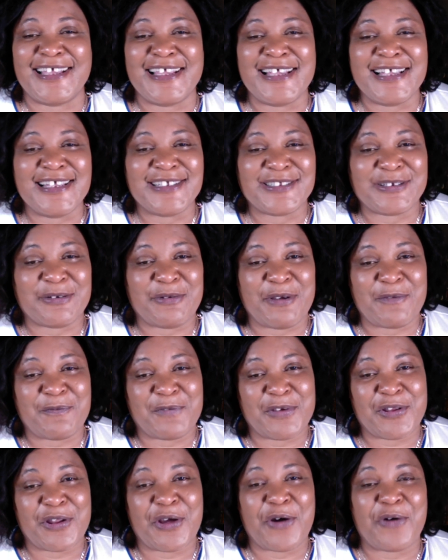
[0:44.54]
So if
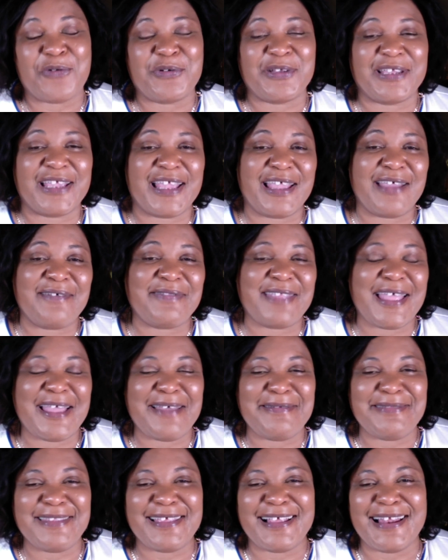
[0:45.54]
you don't give
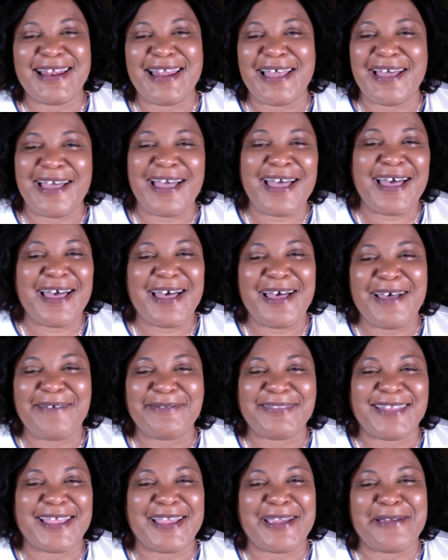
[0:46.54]
them the
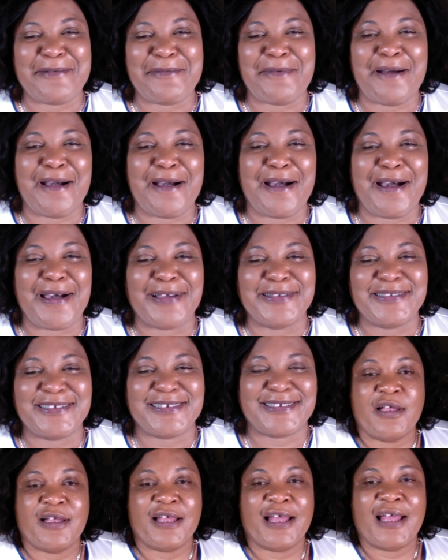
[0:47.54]
love they
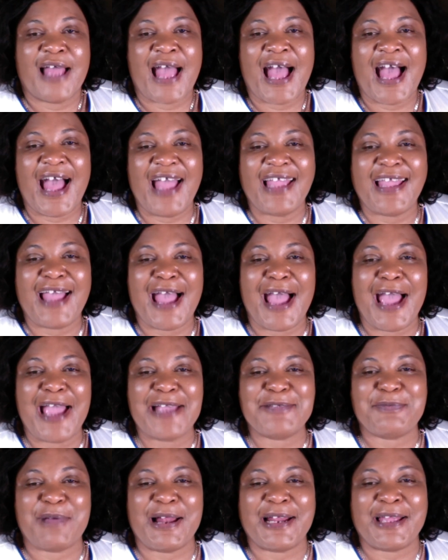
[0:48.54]
want. Hi
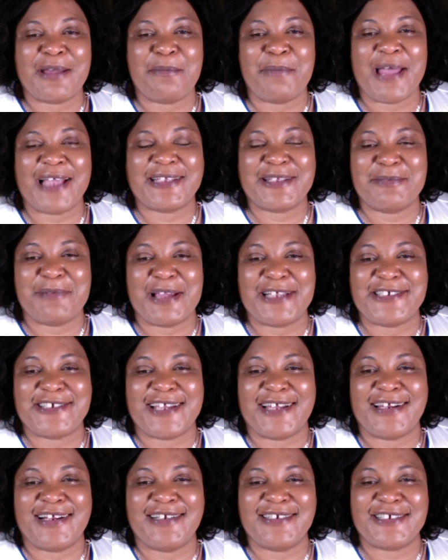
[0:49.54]
guys, welcome back to my
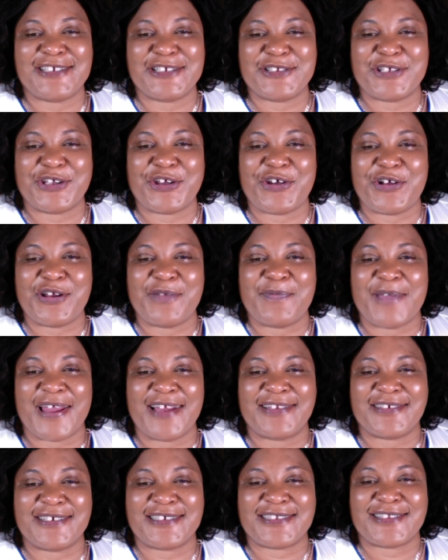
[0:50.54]
channel. This is your girl
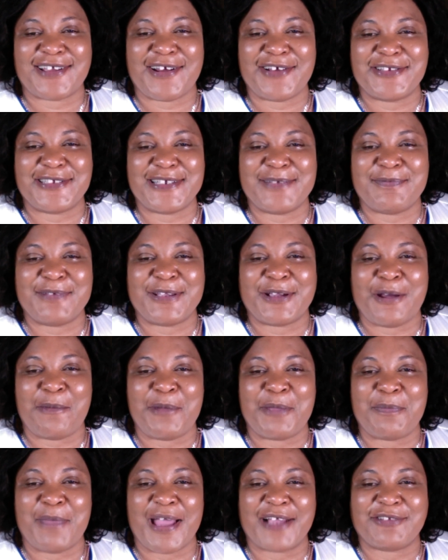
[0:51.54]
evanitystar TV
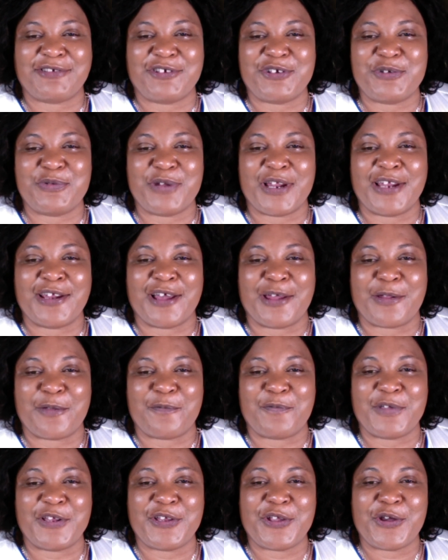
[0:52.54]
coming back to you with another
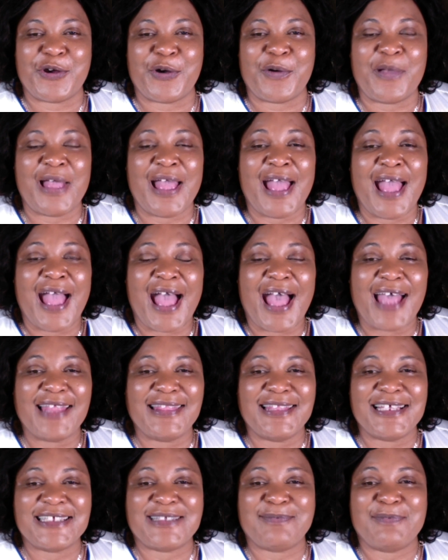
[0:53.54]
video.
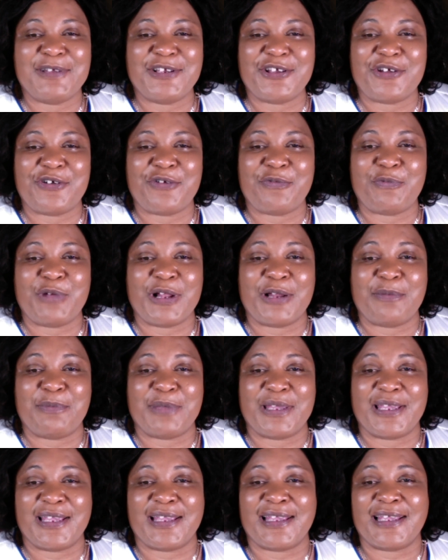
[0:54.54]
And this video will
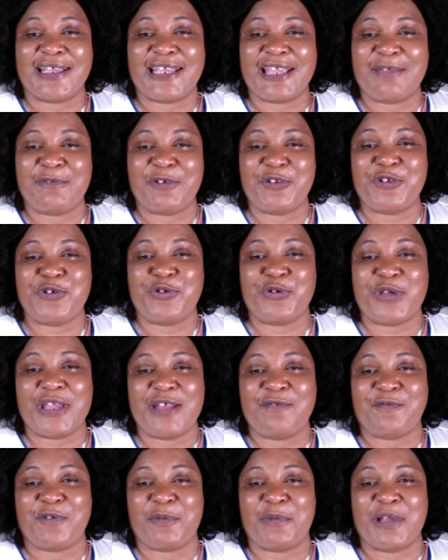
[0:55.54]
be giving you
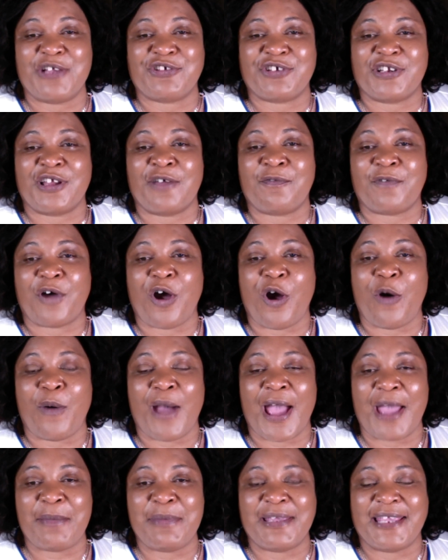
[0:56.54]
information of how
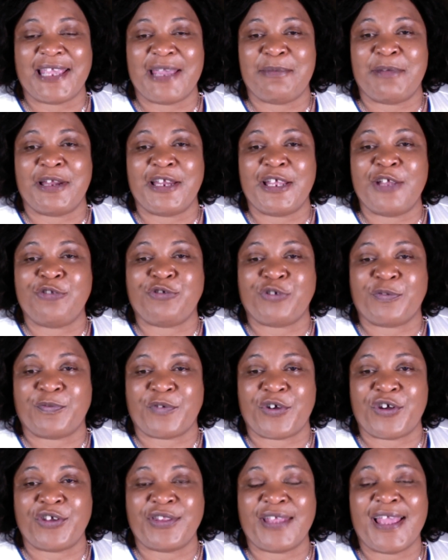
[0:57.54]
I became an
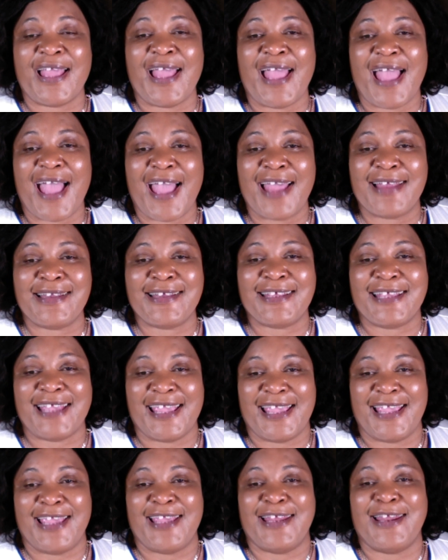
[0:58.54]
introvert and
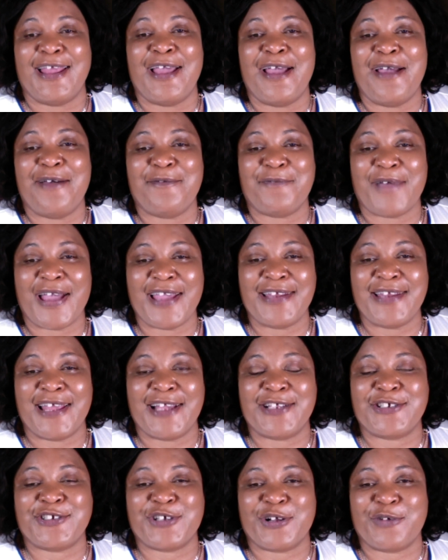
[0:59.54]
gained
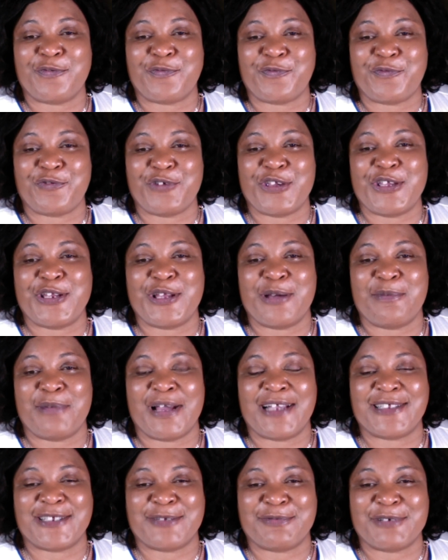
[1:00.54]
financial freedom
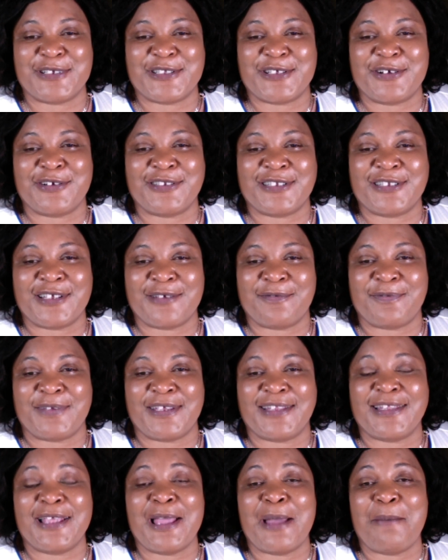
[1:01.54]
as a result of
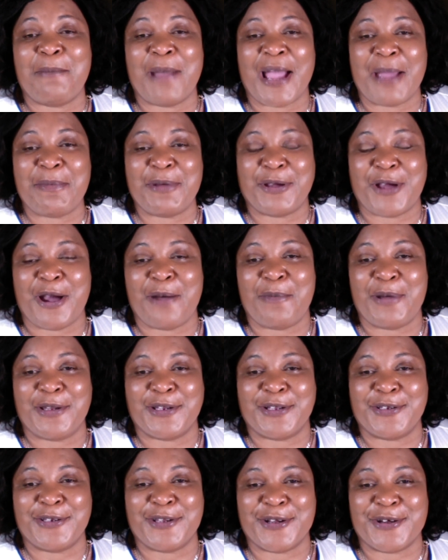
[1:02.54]
it by becoming
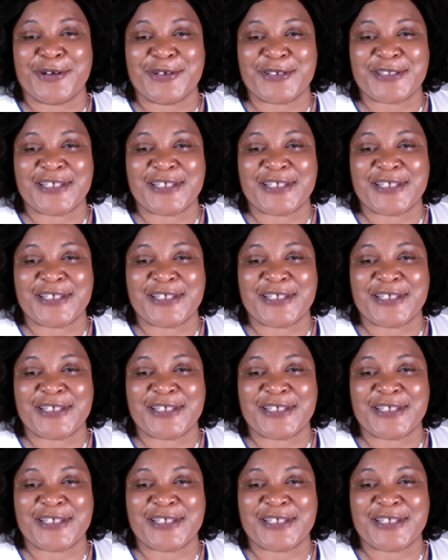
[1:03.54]
a nurse.